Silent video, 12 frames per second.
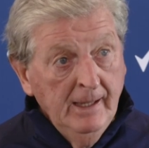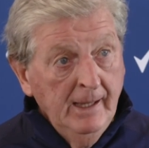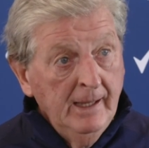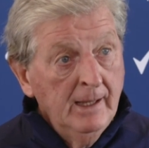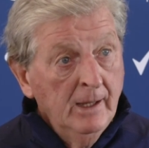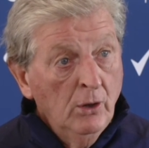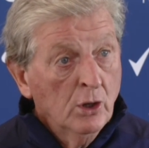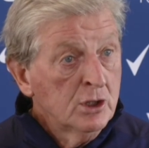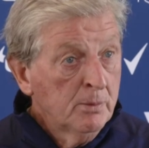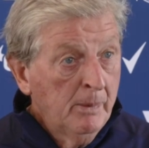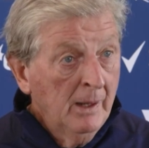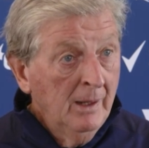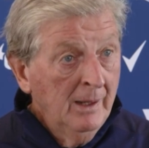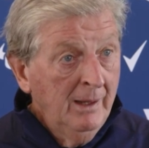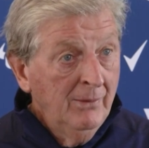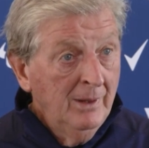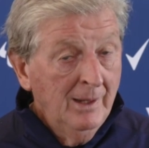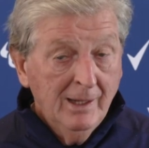in a hospital
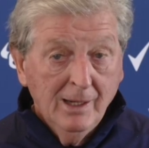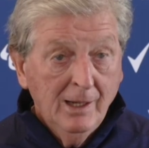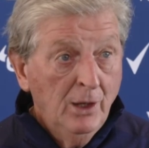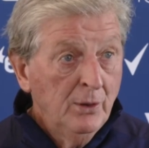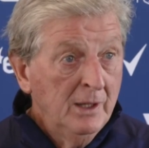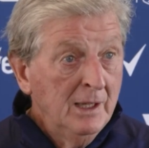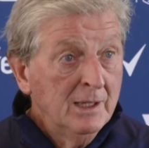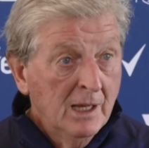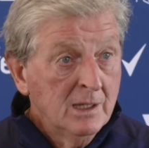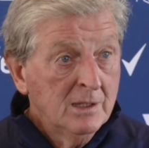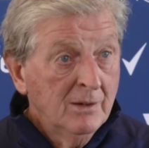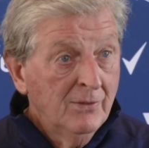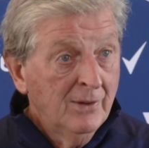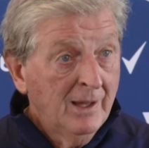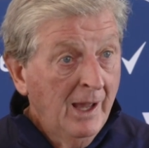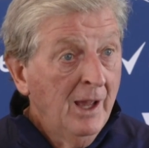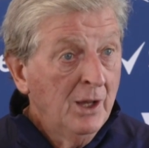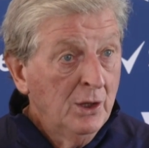even, let alone the intensive
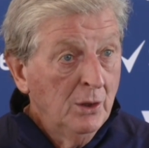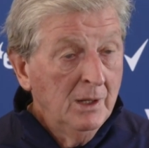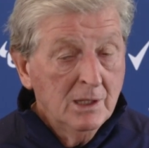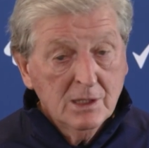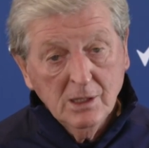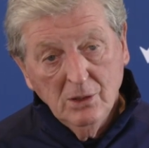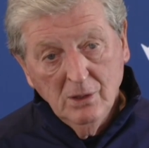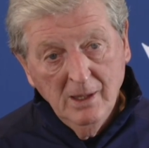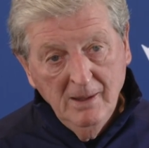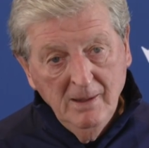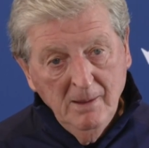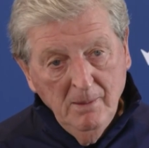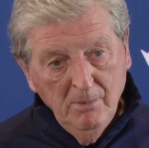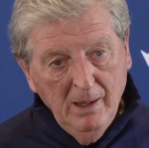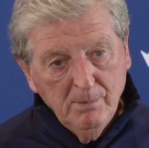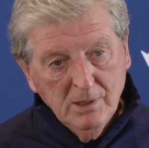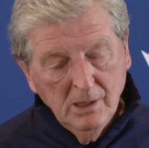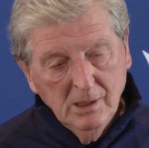care unit. So
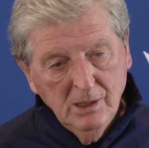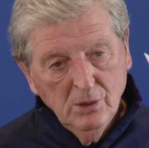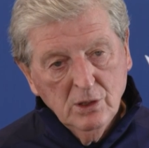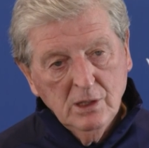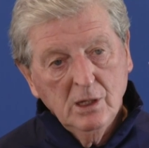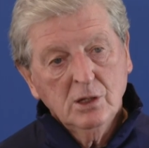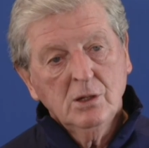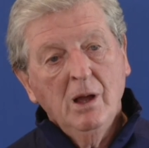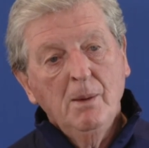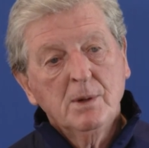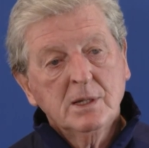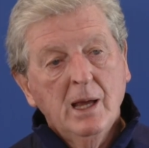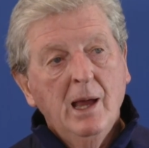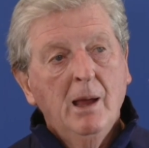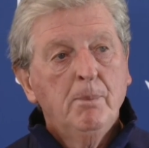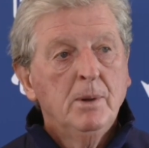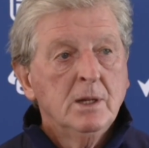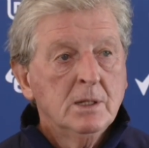perhaps until such time as that
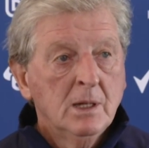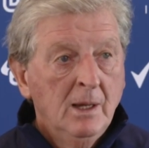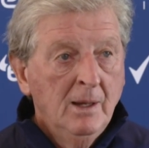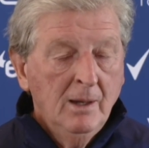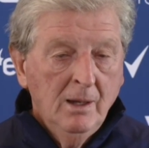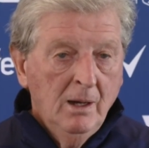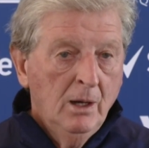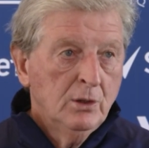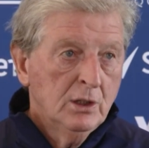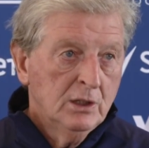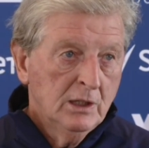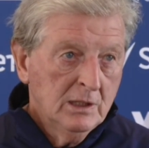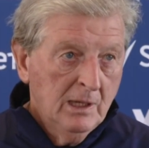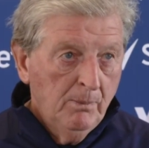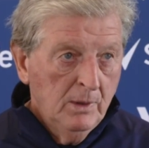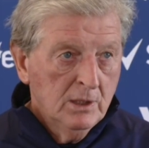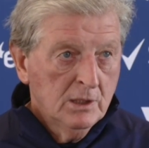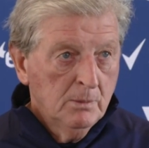happens, I'll just
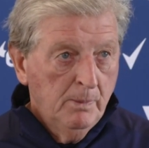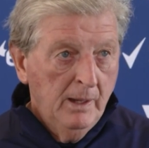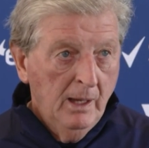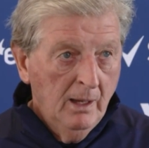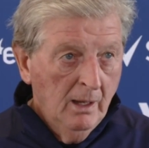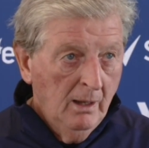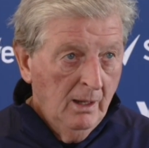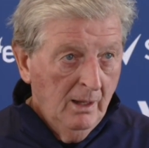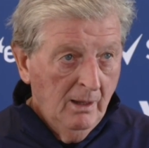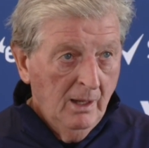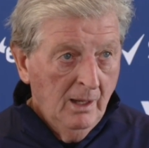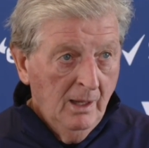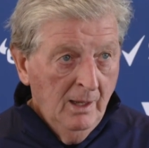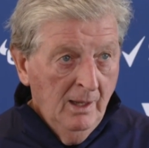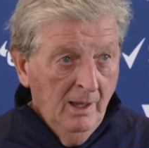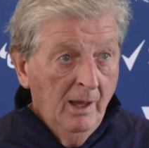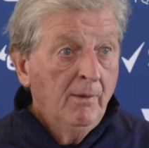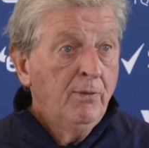accept this as being a,
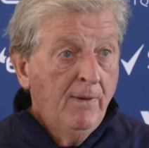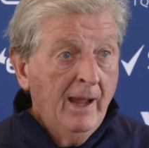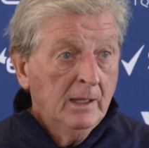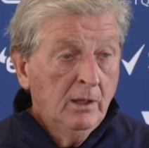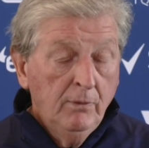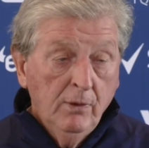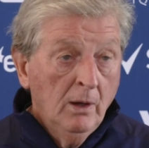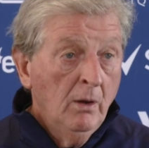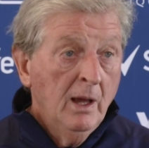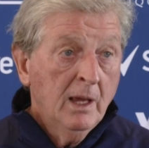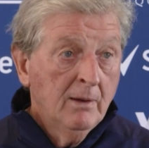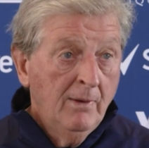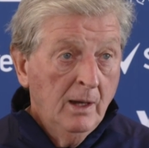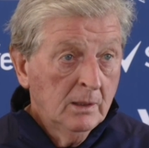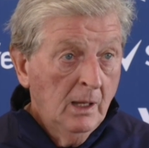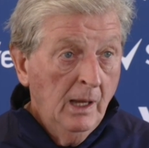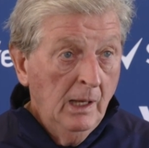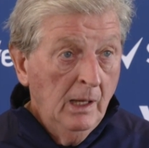a fact, if you like, of our
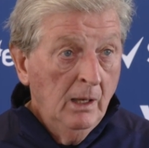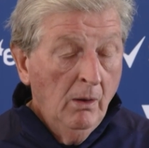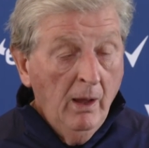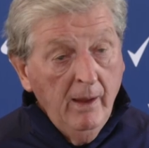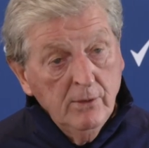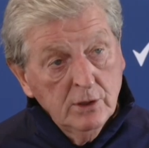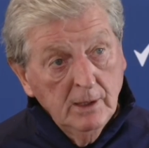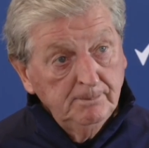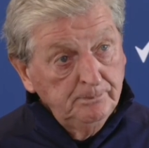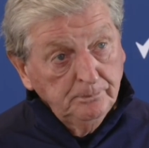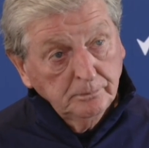daily lives, that